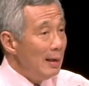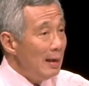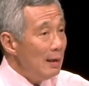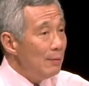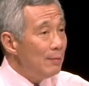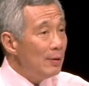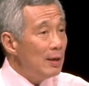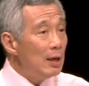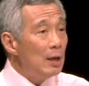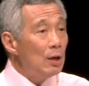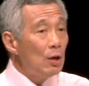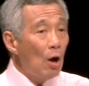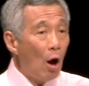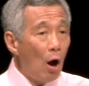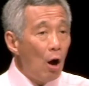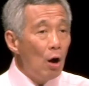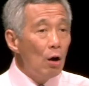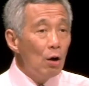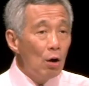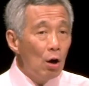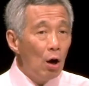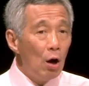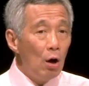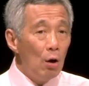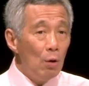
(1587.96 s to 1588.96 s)
Even in
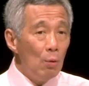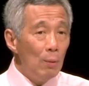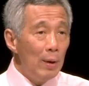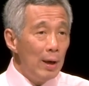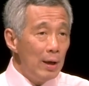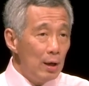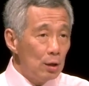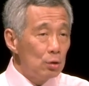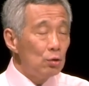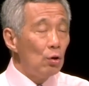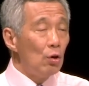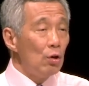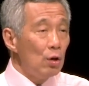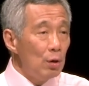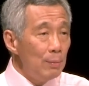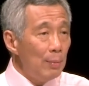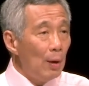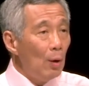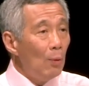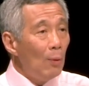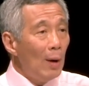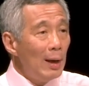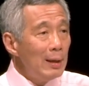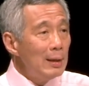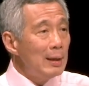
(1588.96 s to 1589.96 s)
Hong Kong, where you're talking
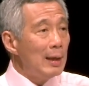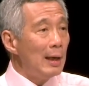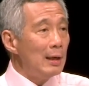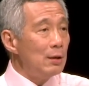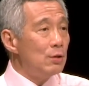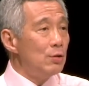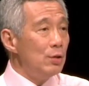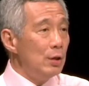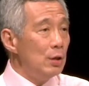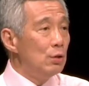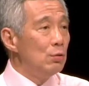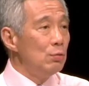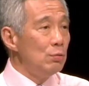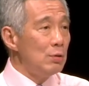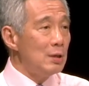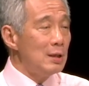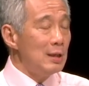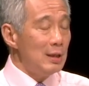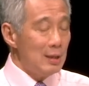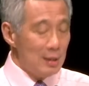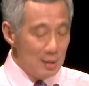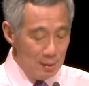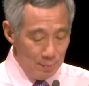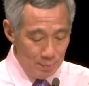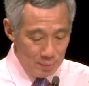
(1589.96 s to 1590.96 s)
about one country, two
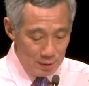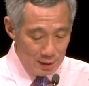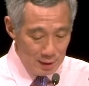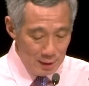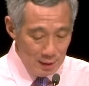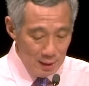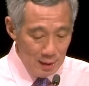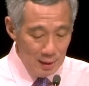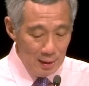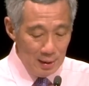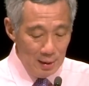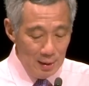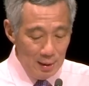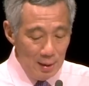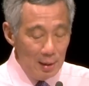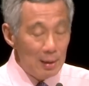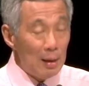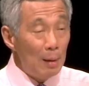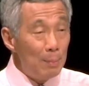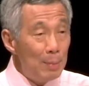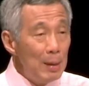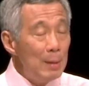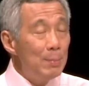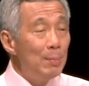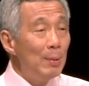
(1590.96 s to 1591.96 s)
systems,
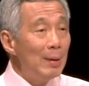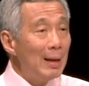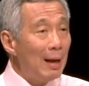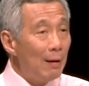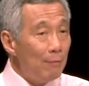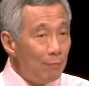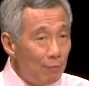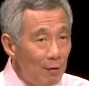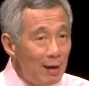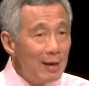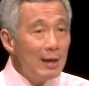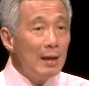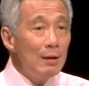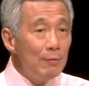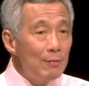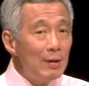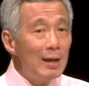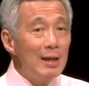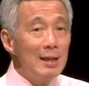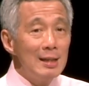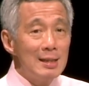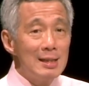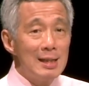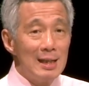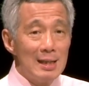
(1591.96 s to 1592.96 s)
the people are very,
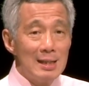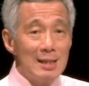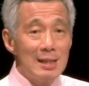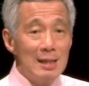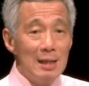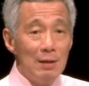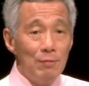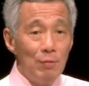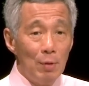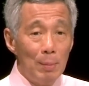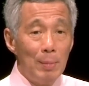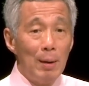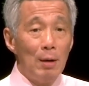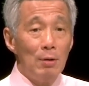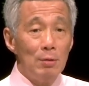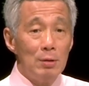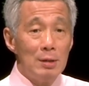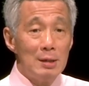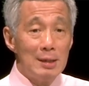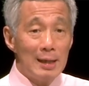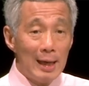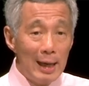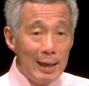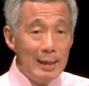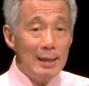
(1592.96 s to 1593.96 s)
very sensitive
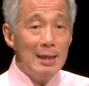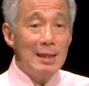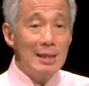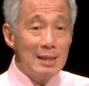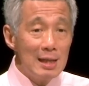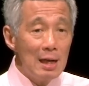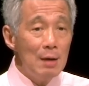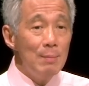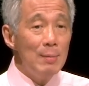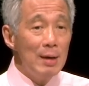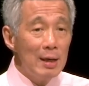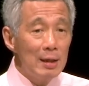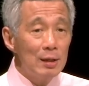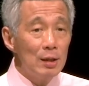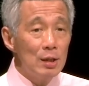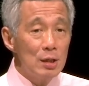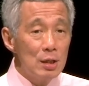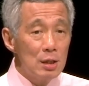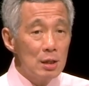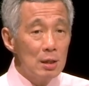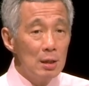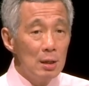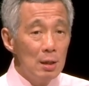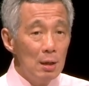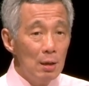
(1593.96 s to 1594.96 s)
about Chinese
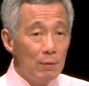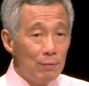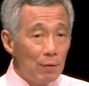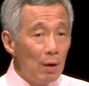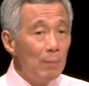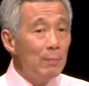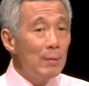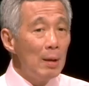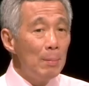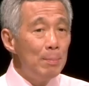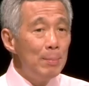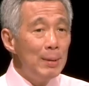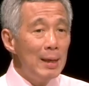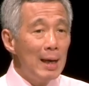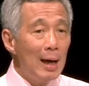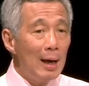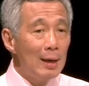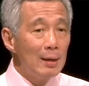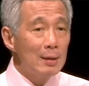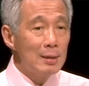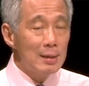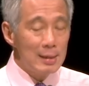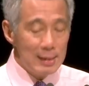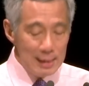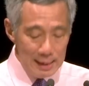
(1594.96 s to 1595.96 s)
immigrants from the P
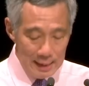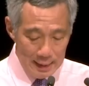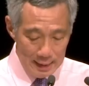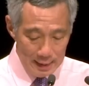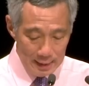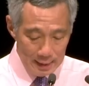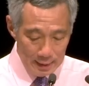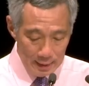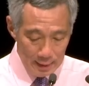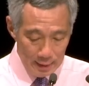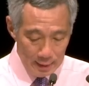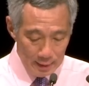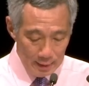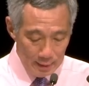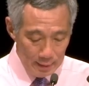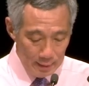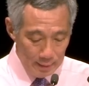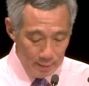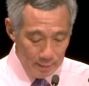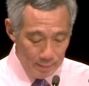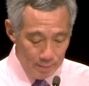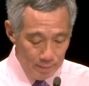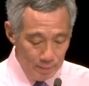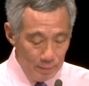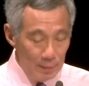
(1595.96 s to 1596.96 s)
R C
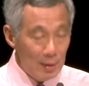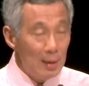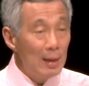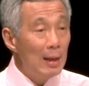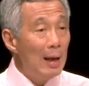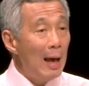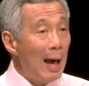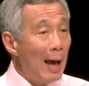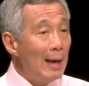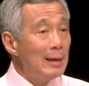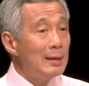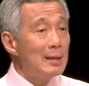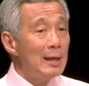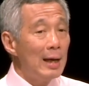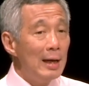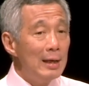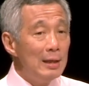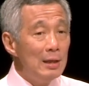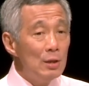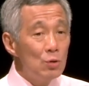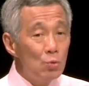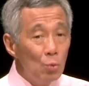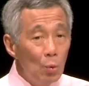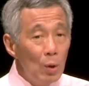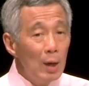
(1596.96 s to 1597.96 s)
and
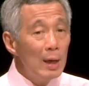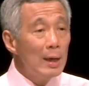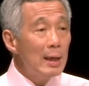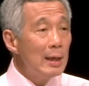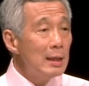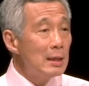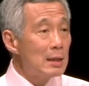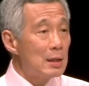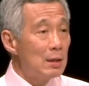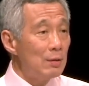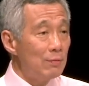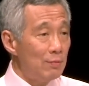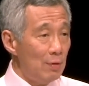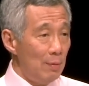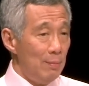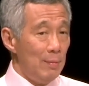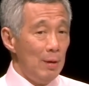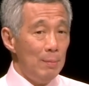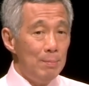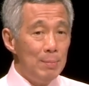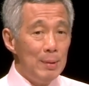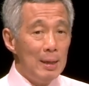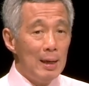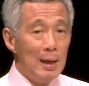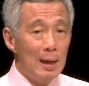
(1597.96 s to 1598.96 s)
Chinese workers from
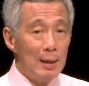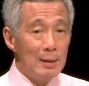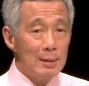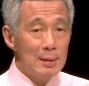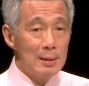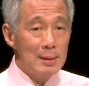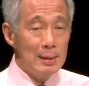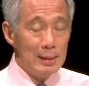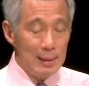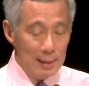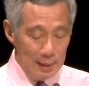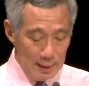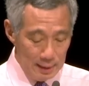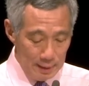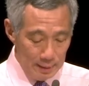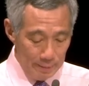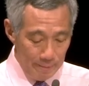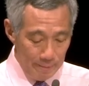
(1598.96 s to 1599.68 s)
the P R C.